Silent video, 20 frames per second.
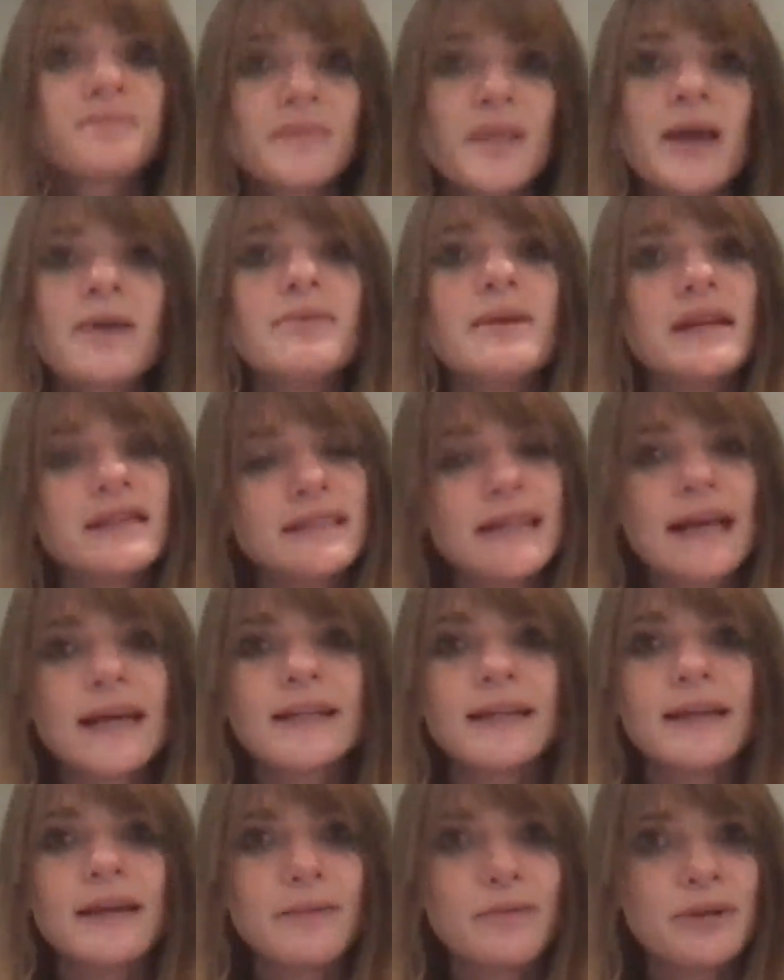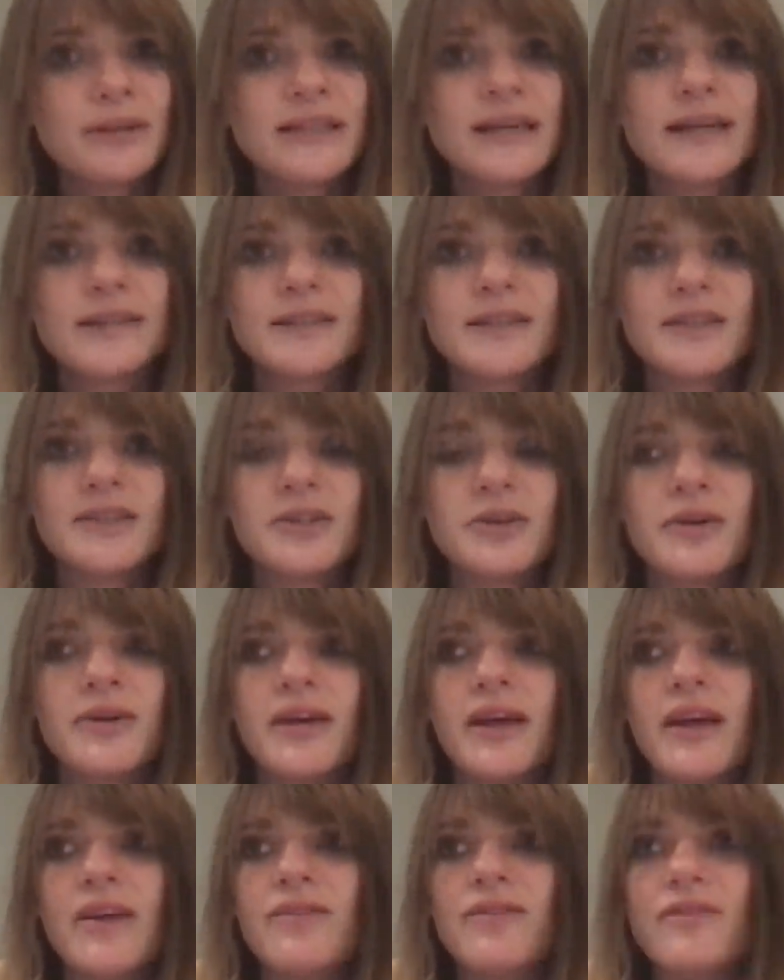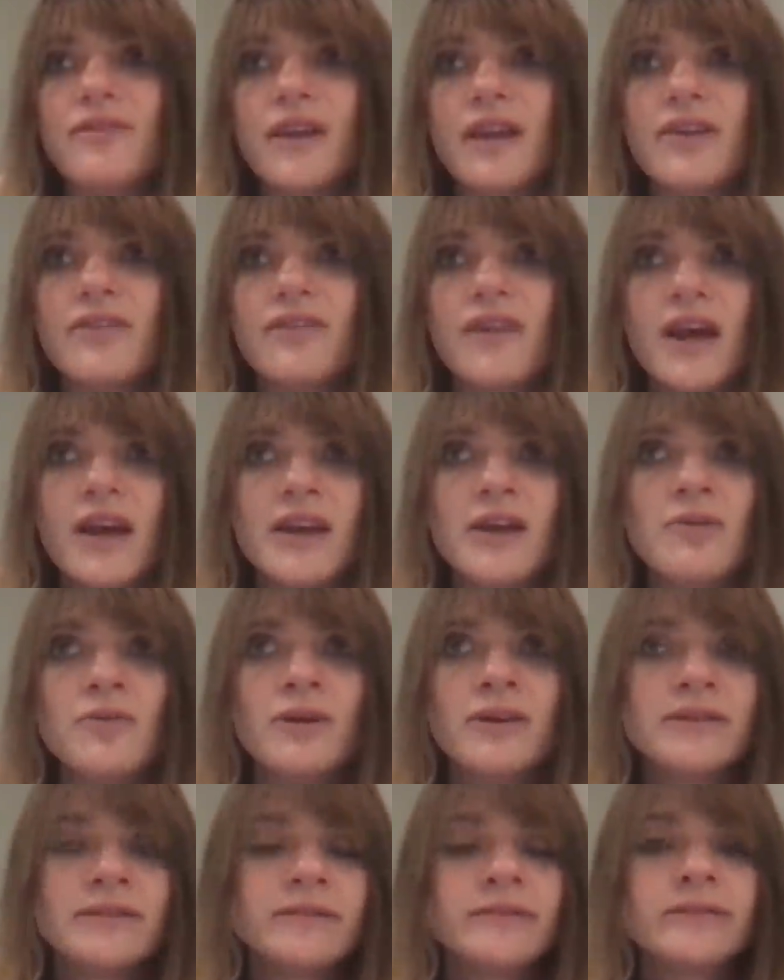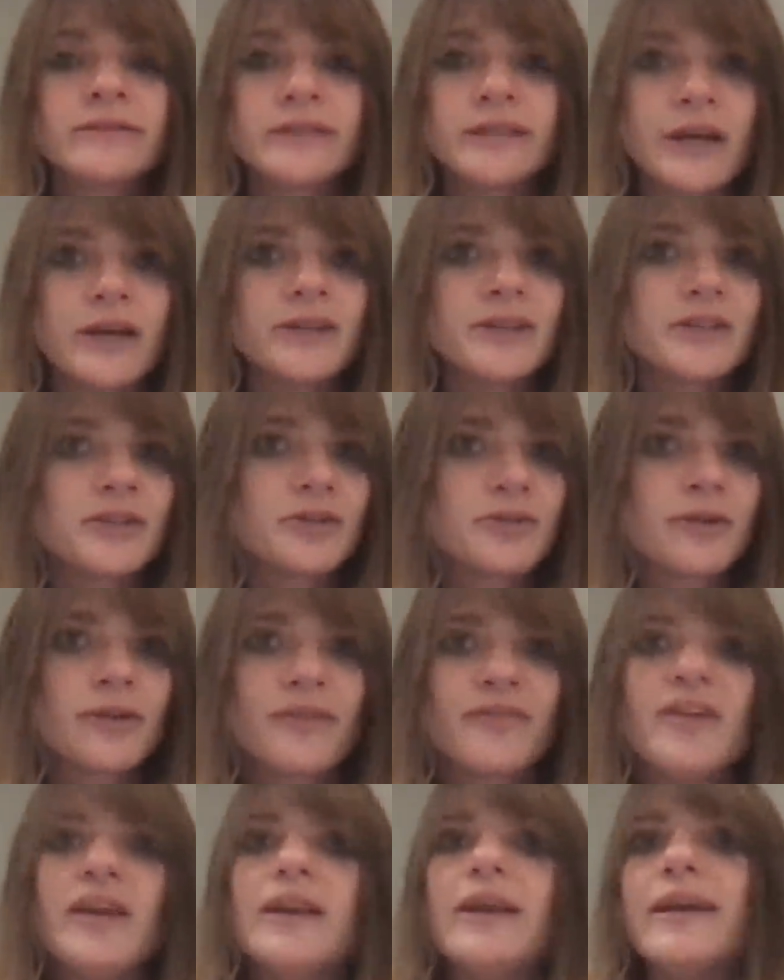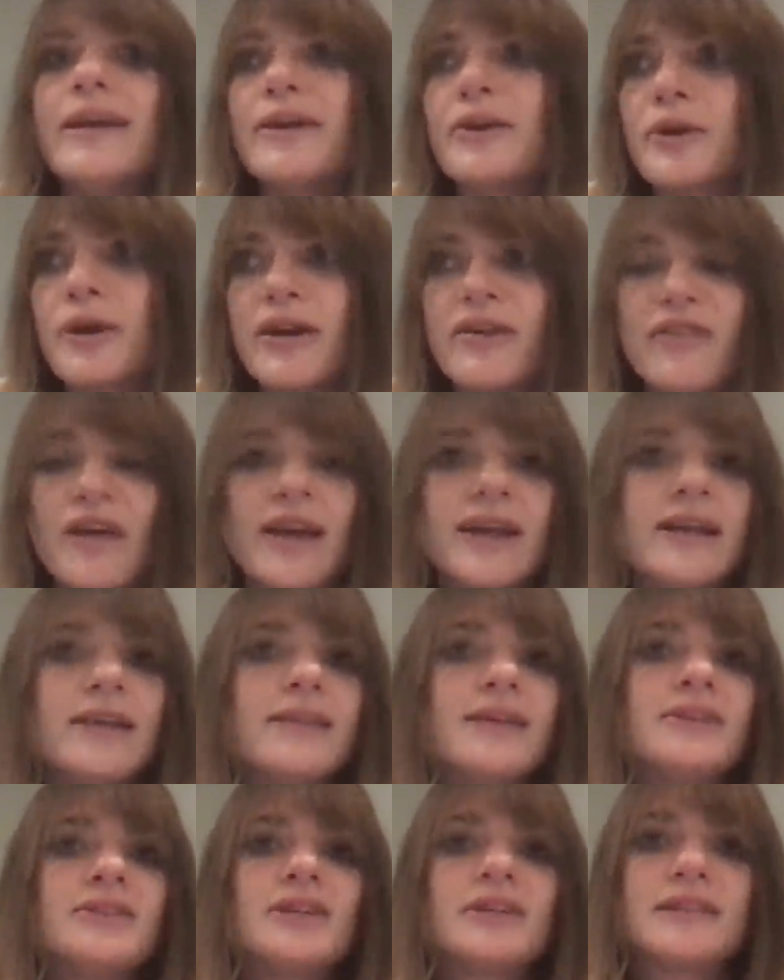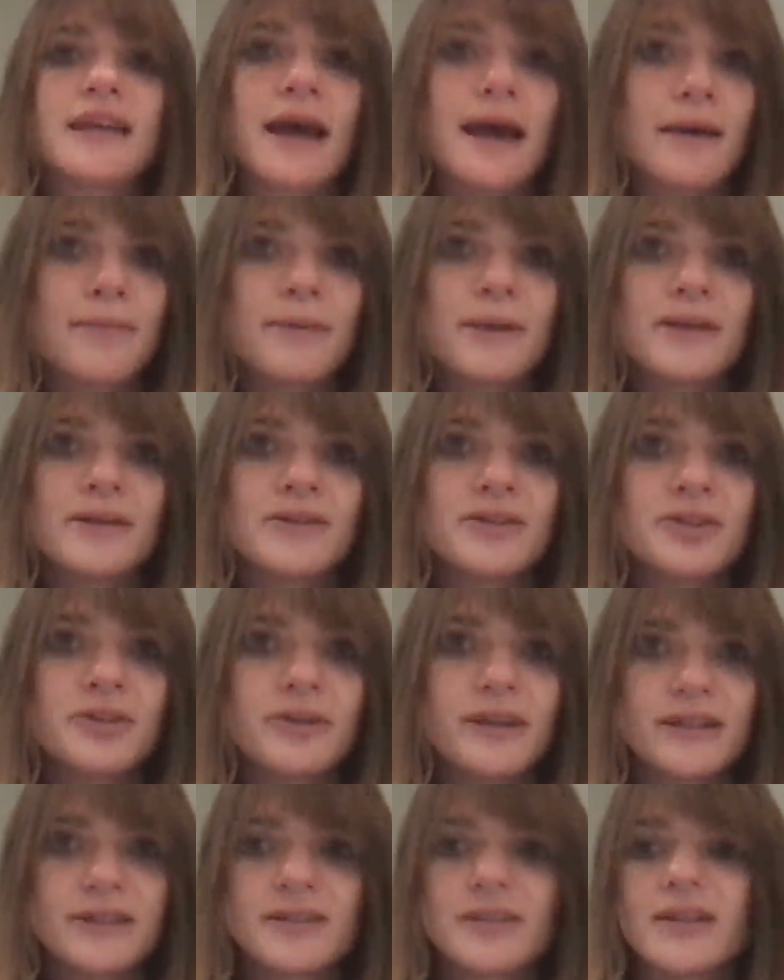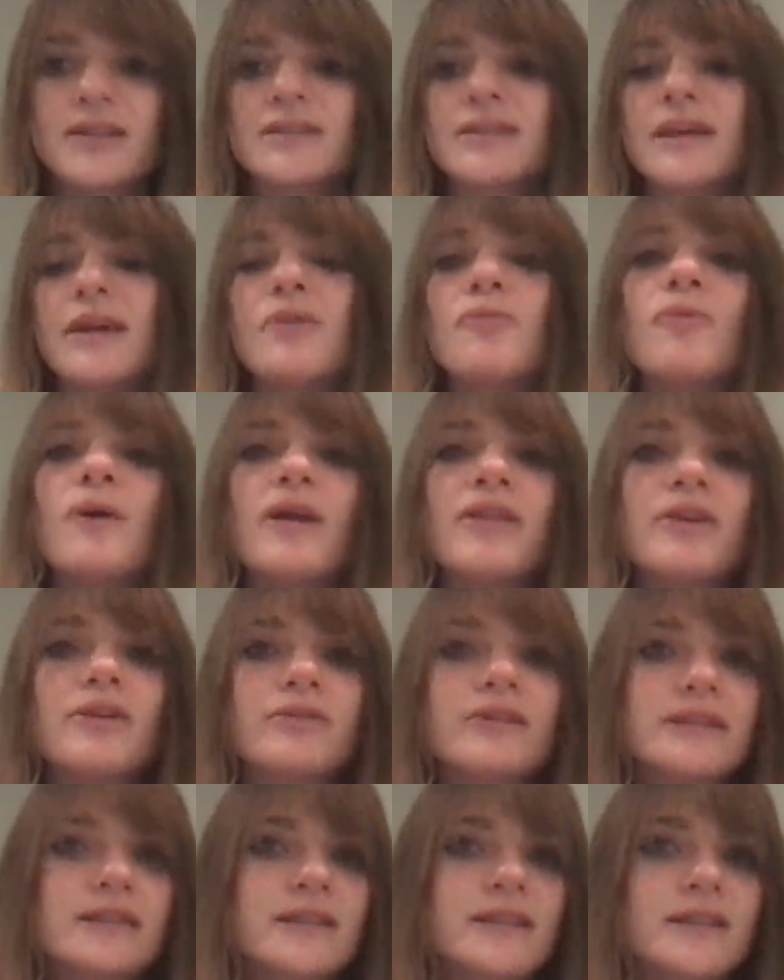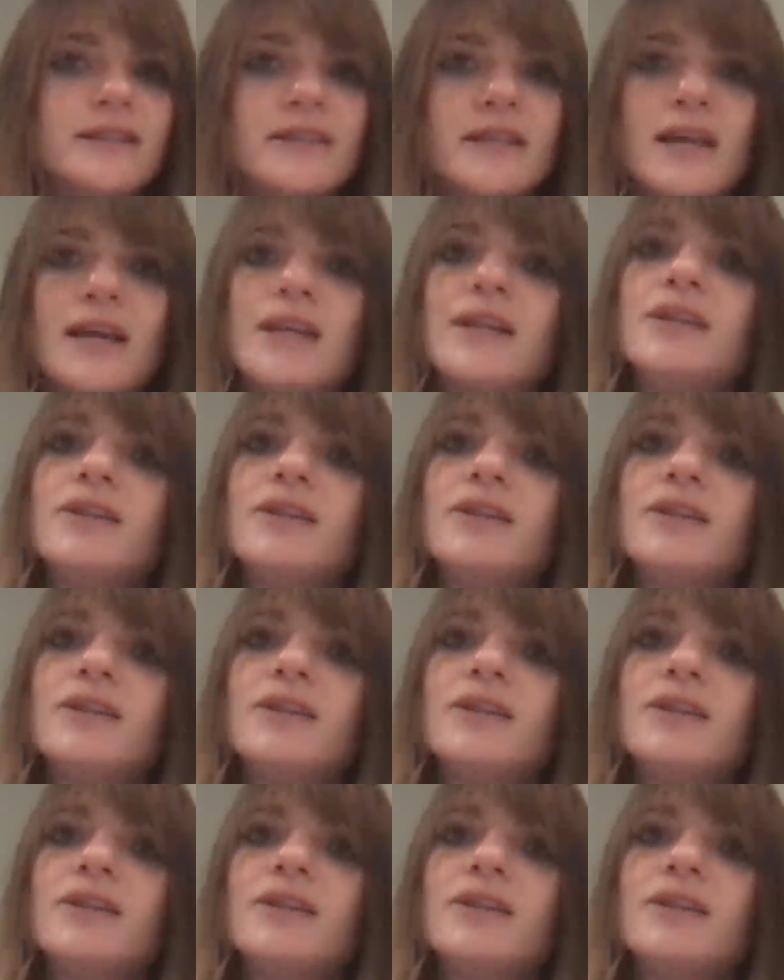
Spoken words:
Yep, exactly. It protects right. It. So if anyone does graffiti it or if anything does happen to it, it's like weather resistant,